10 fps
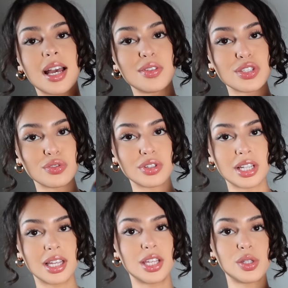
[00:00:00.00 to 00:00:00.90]
I have this
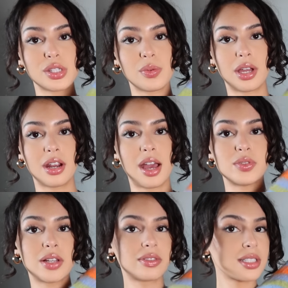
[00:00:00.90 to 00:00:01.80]
really cute sweater.
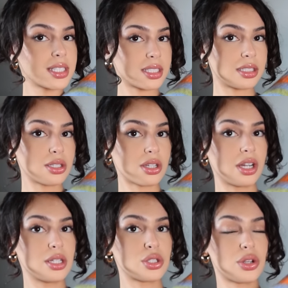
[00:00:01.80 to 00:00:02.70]
I've definitely seen this on
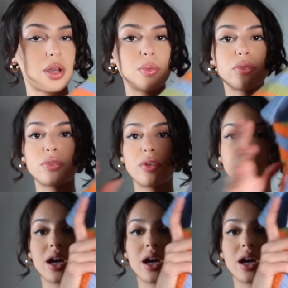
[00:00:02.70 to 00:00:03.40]
Instagram before.